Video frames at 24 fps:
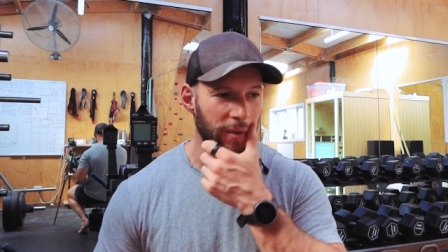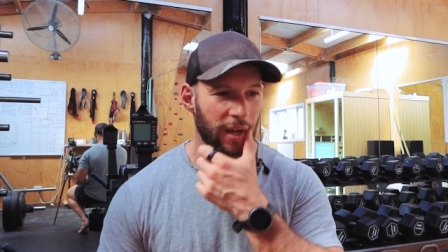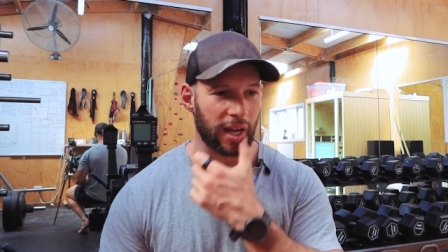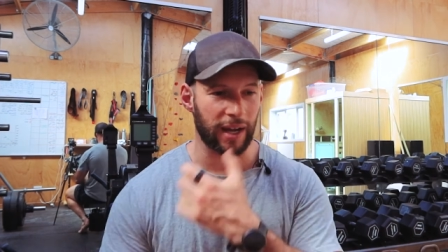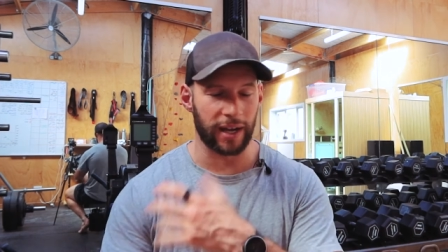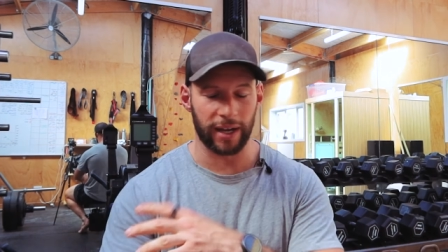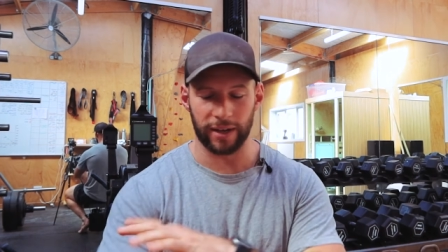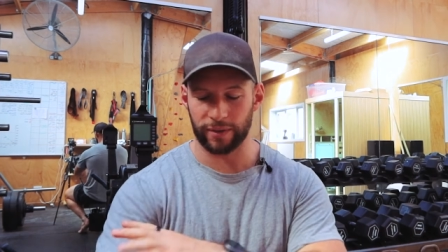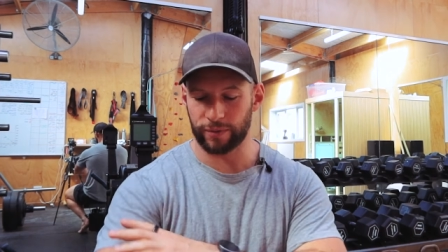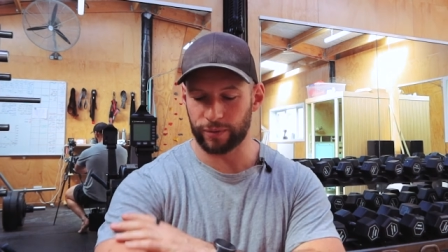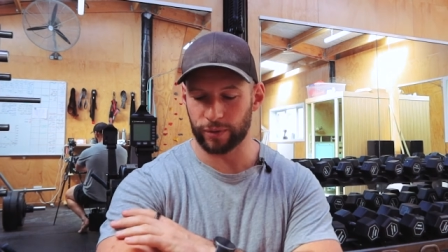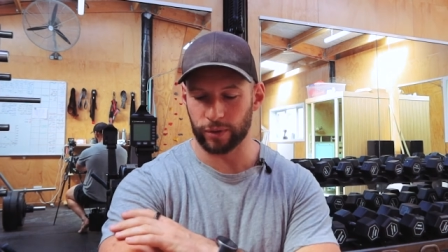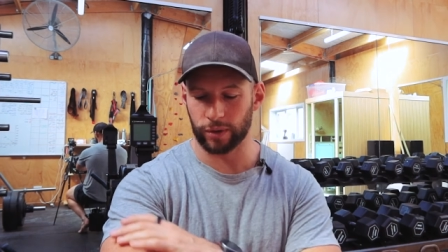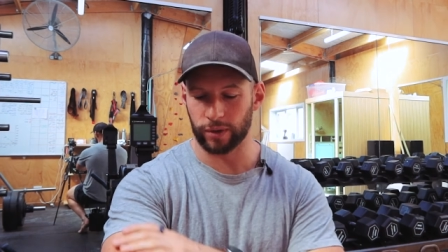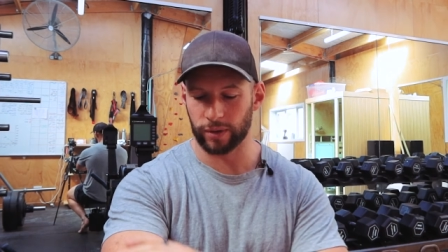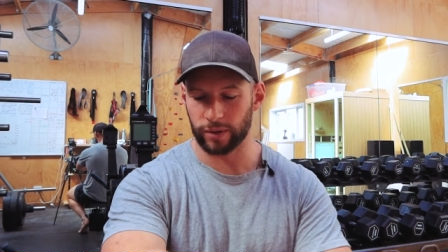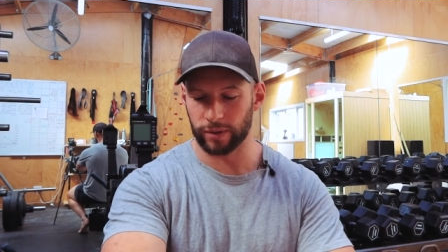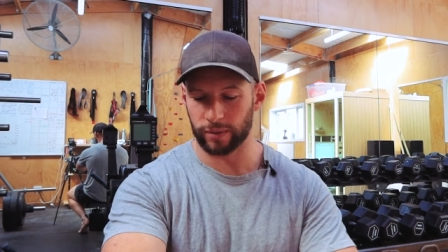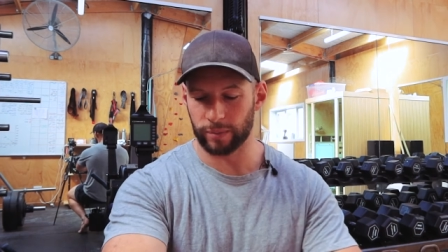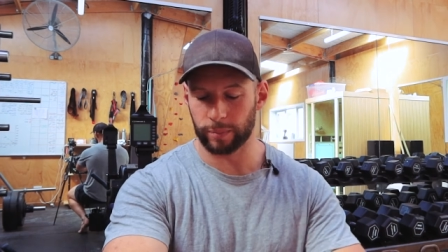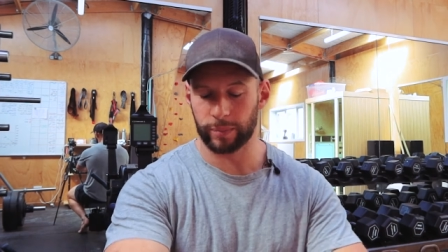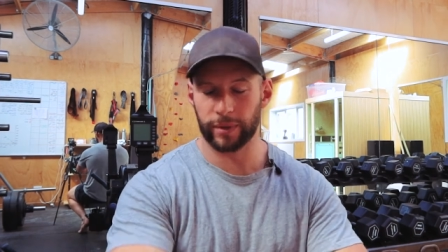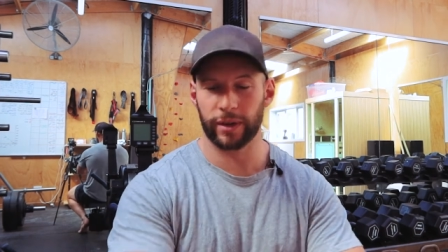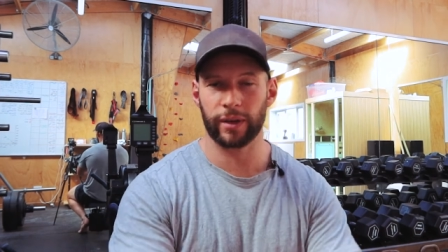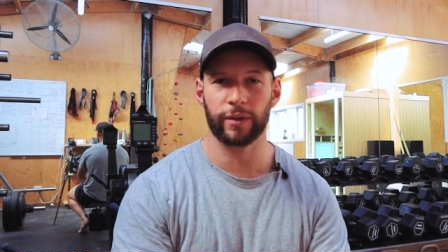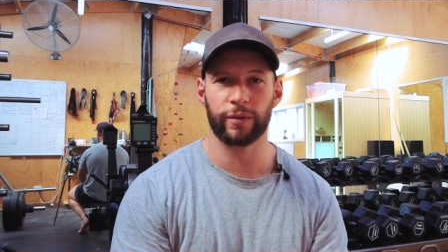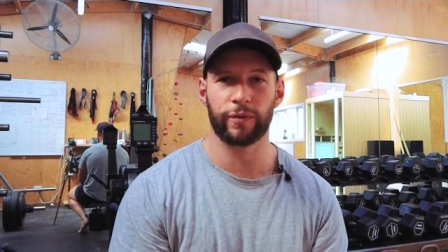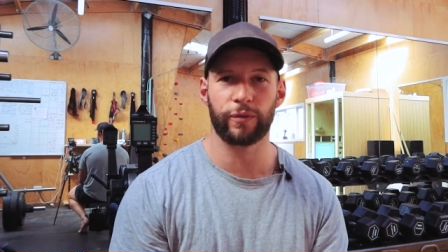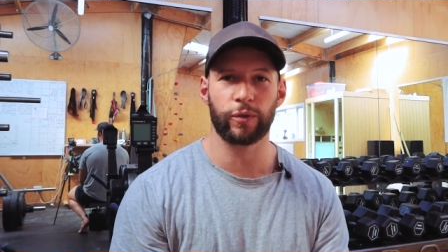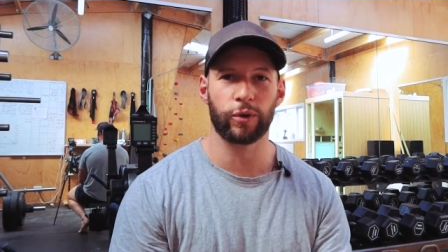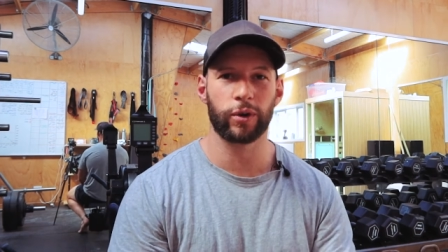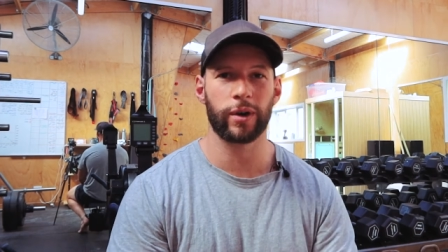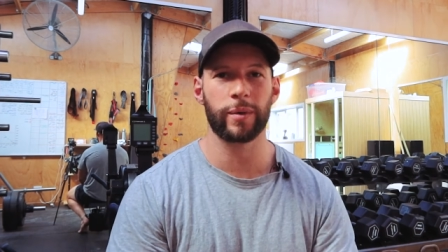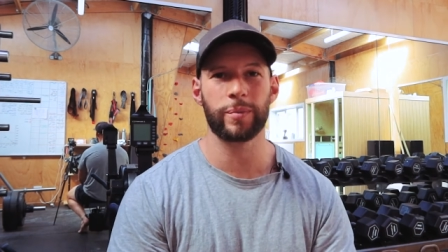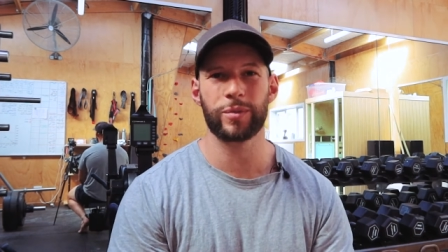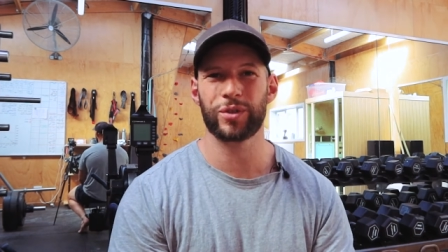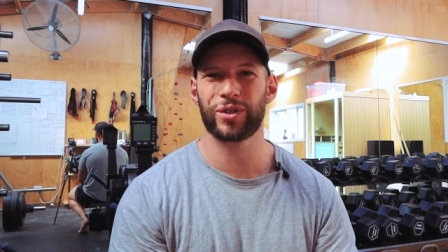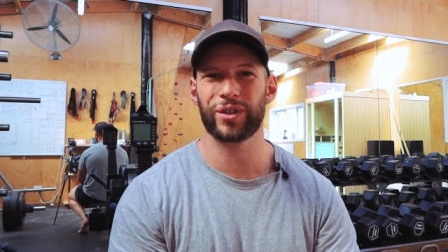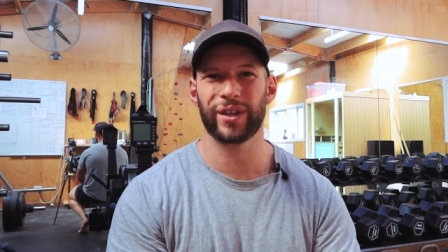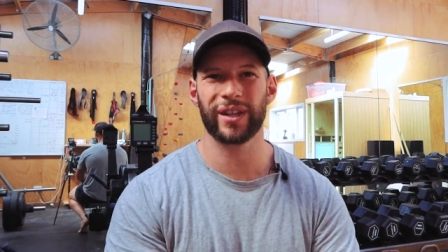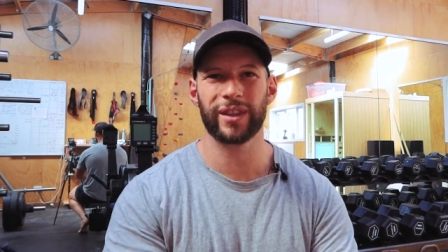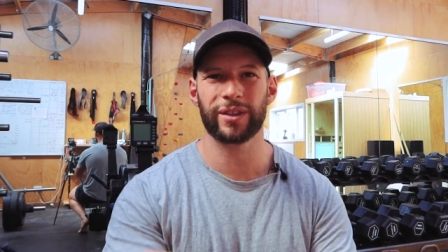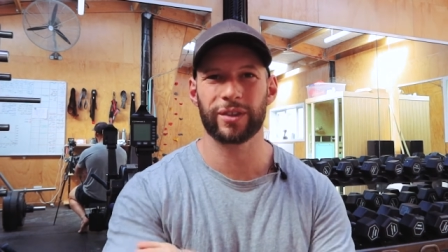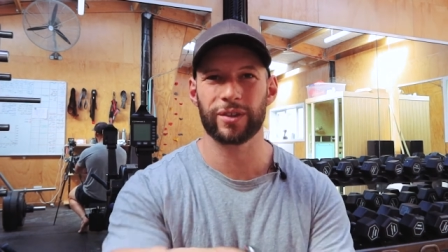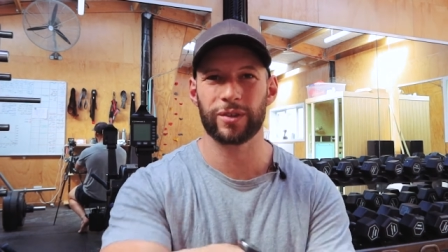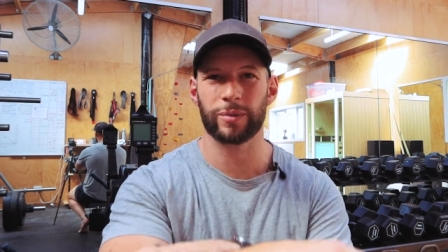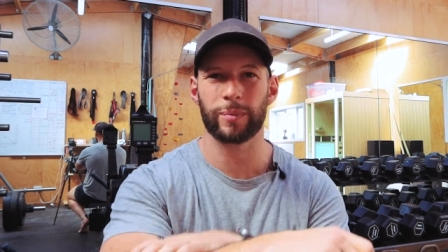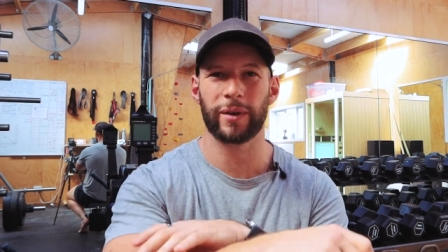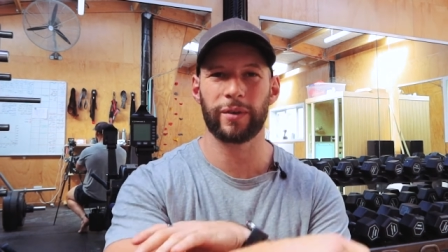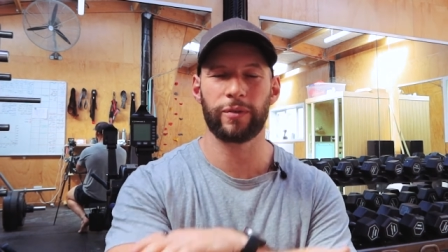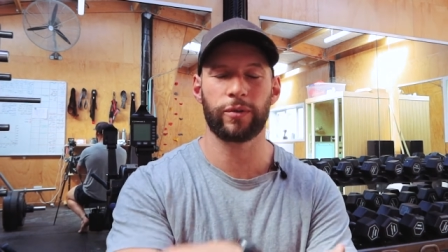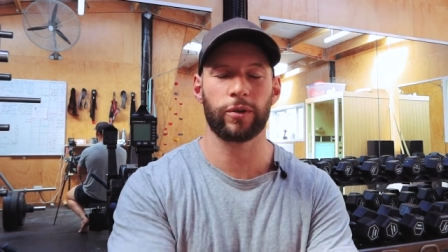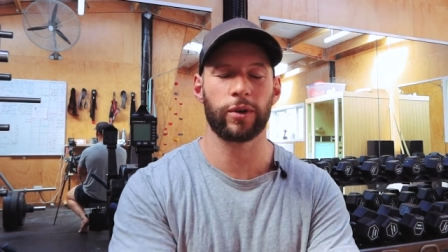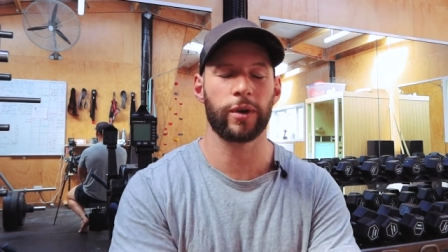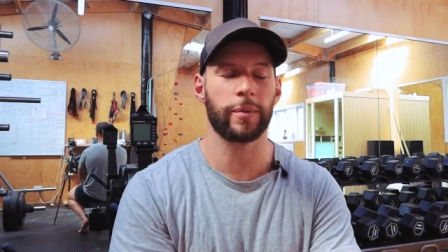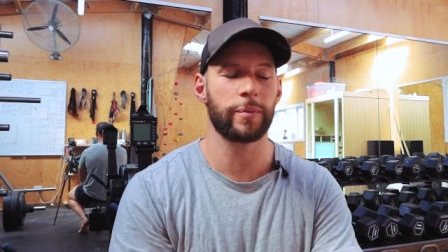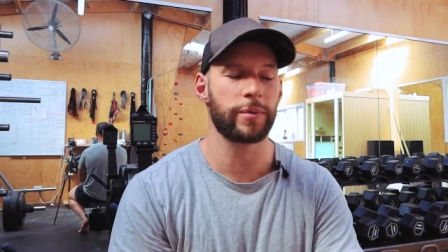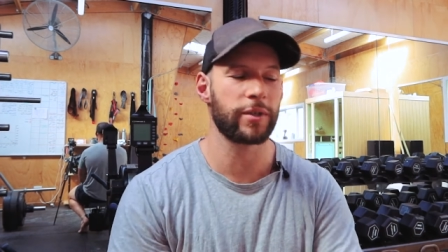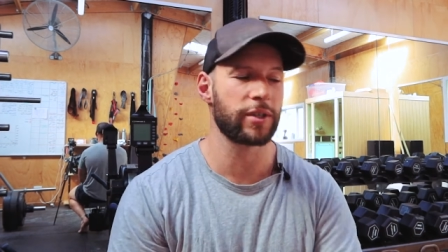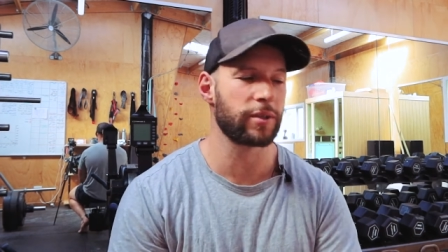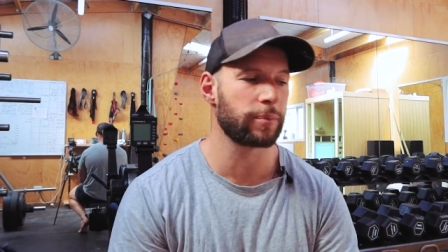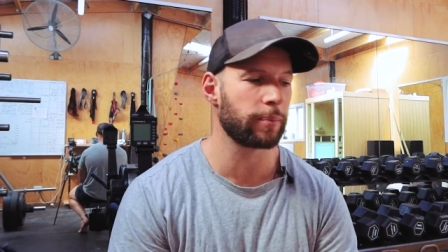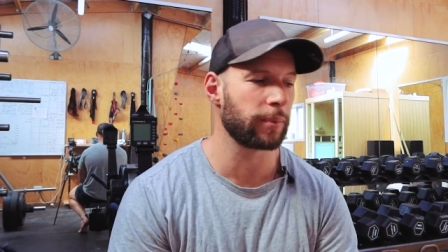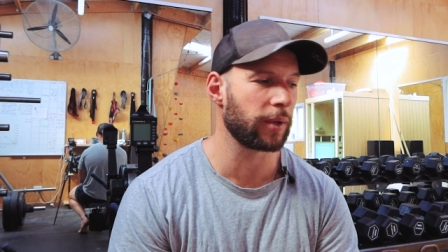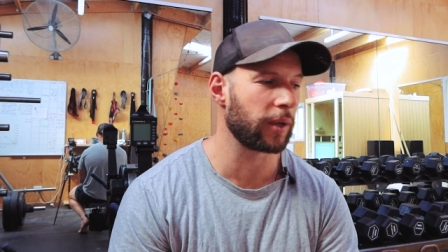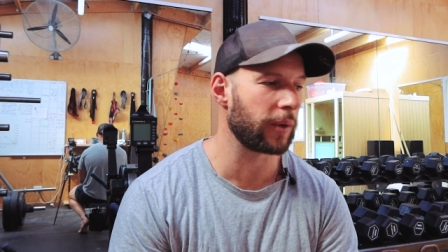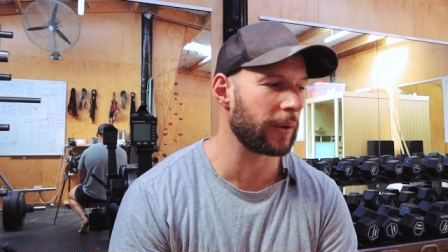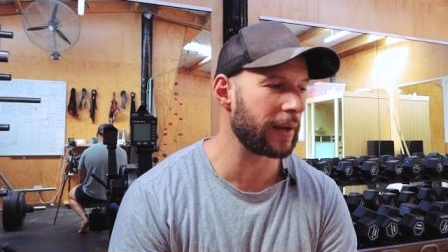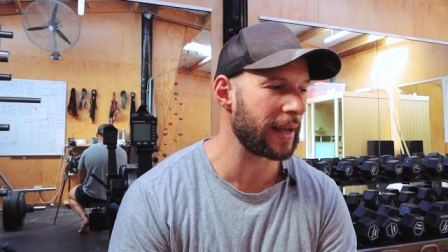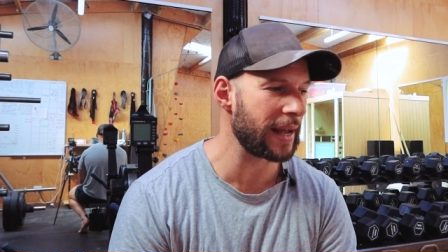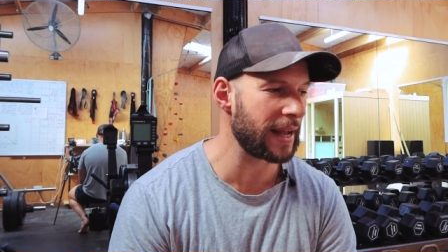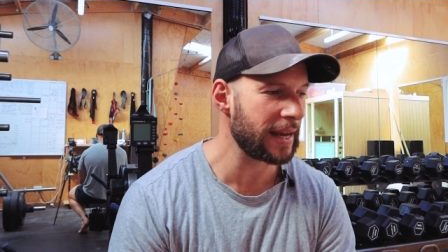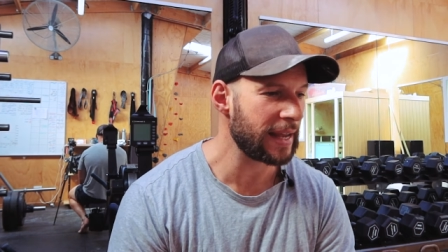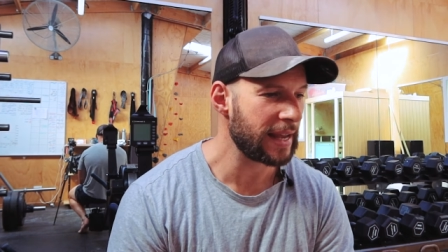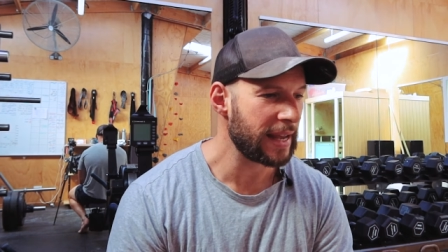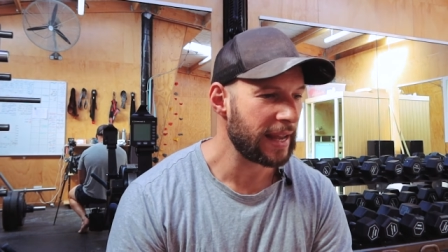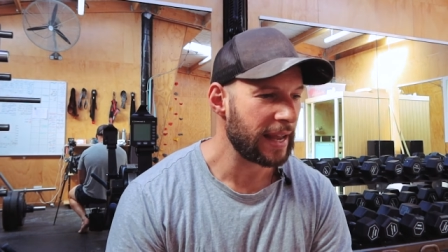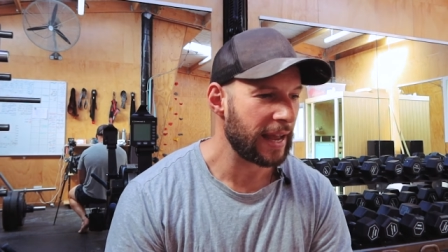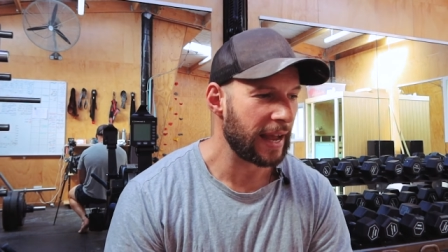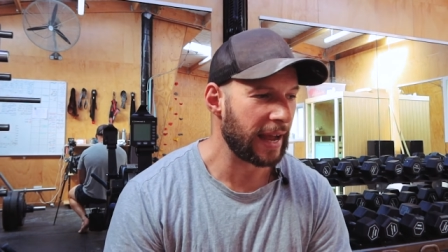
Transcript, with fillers: Uh, for a bit of the forearm strength because my forearms just blow out.